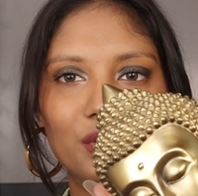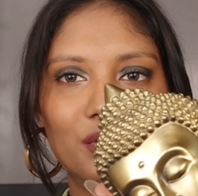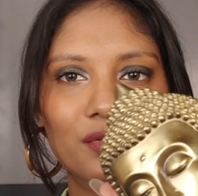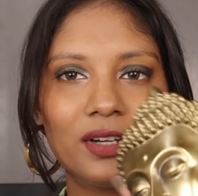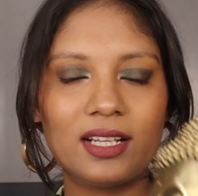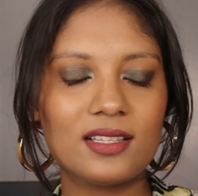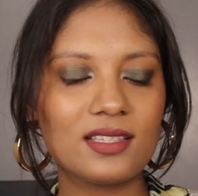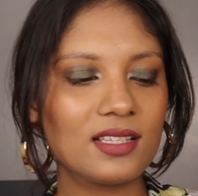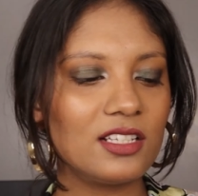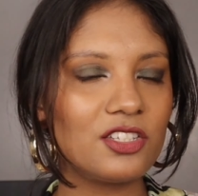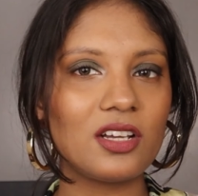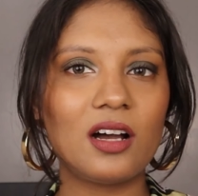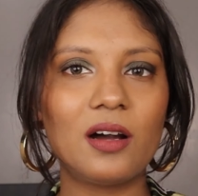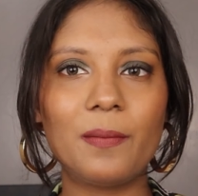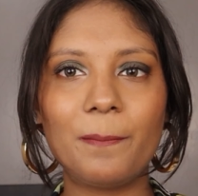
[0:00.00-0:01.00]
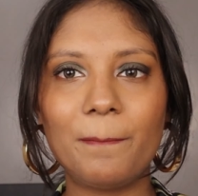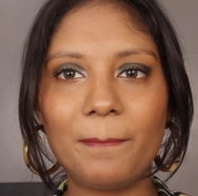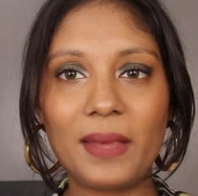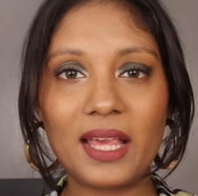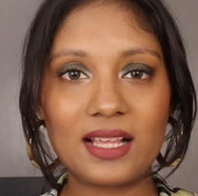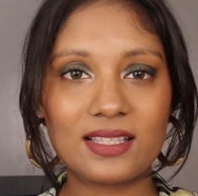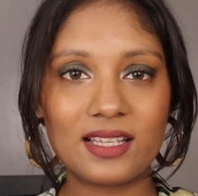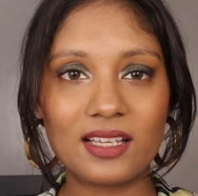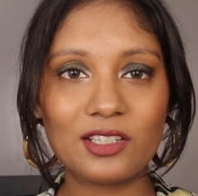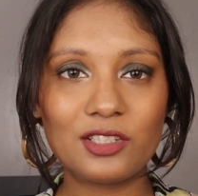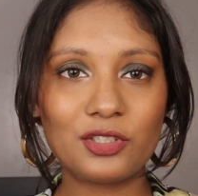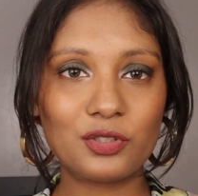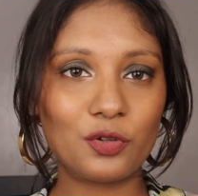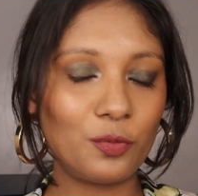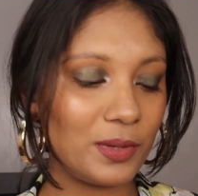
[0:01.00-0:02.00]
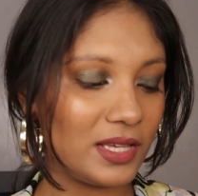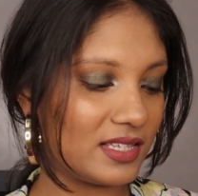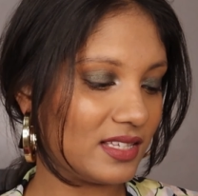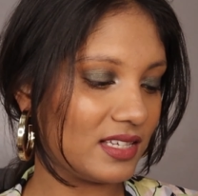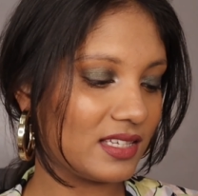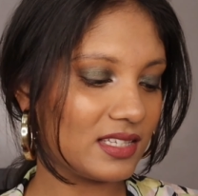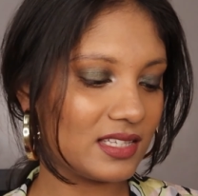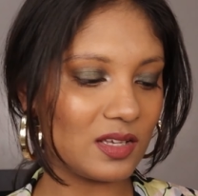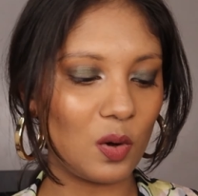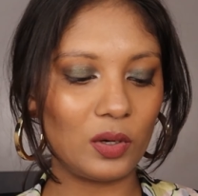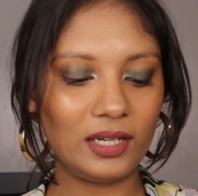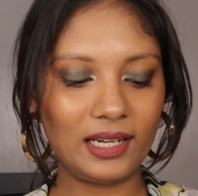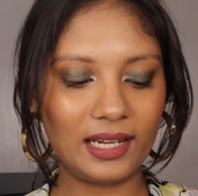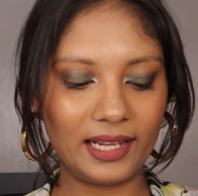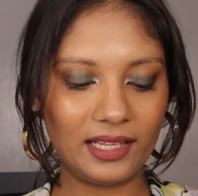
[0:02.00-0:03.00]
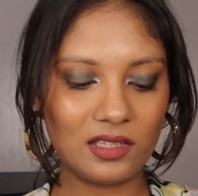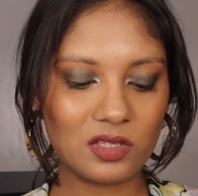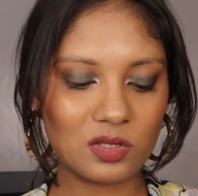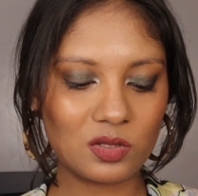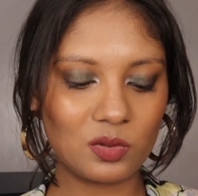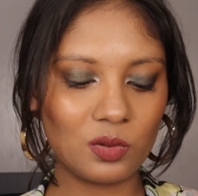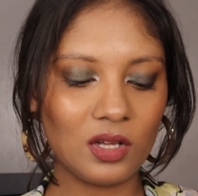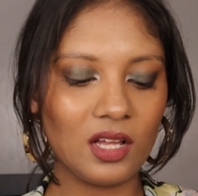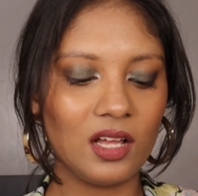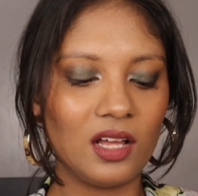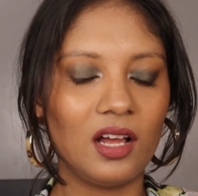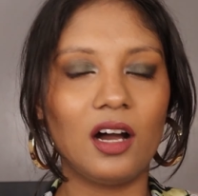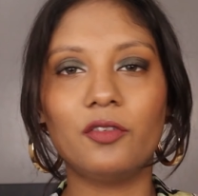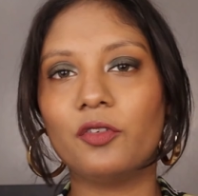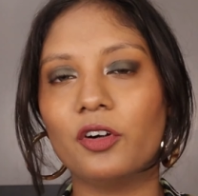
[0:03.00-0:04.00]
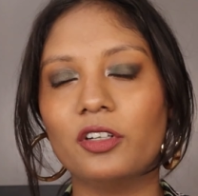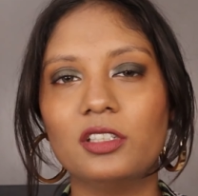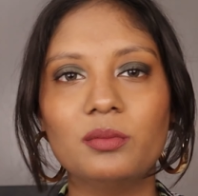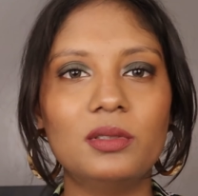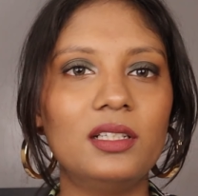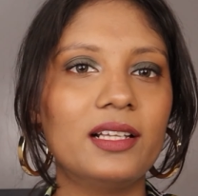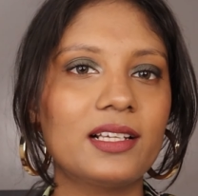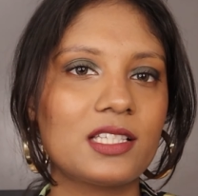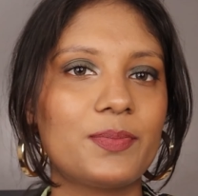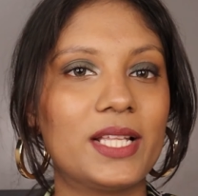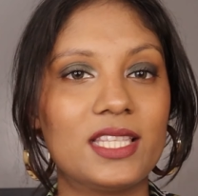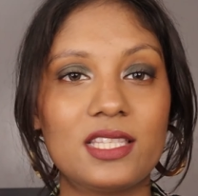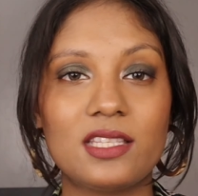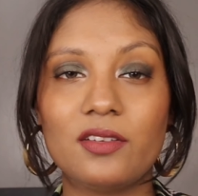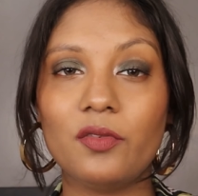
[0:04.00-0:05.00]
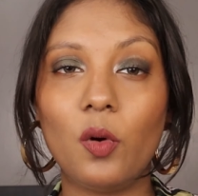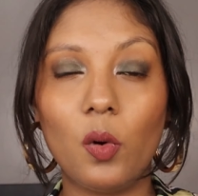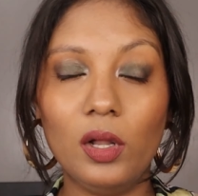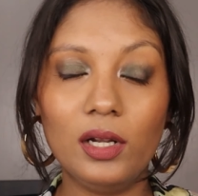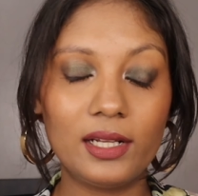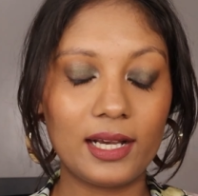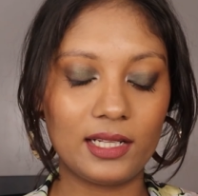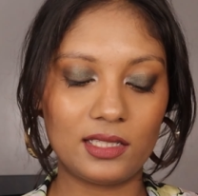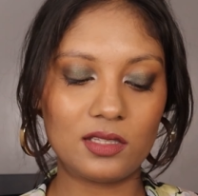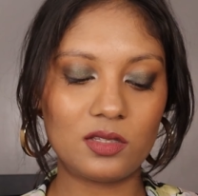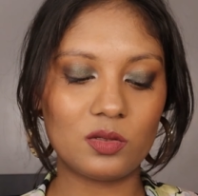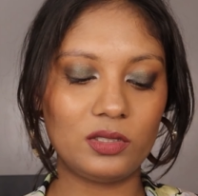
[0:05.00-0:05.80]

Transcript: You find such amazing showpieces online, so affordable, expensive, all kinds.